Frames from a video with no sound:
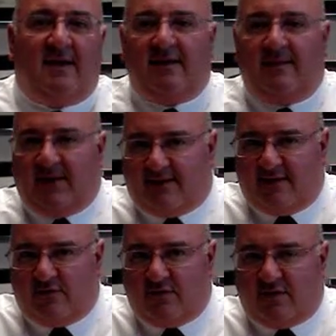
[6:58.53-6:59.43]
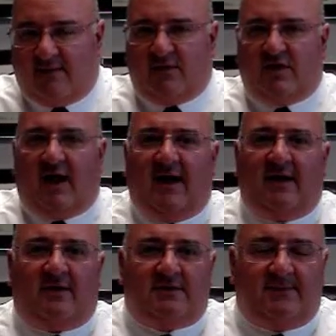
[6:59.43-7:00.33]
in the best interest of the
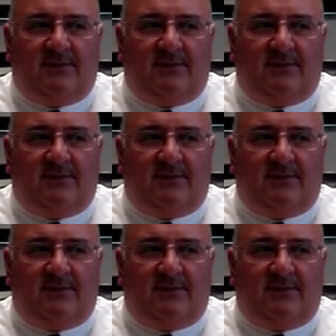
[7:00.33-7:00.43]
child.